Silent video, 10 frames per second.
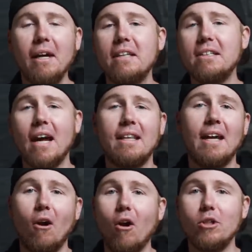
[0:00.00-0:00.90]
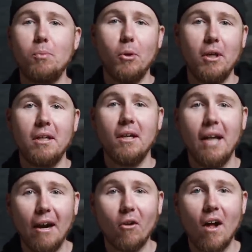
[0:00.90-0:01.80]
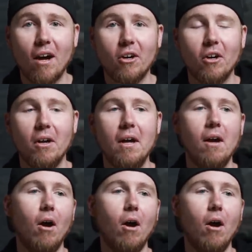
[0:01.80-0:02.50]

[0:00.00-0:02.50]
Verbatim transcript: it's not that hard to put in an air locker.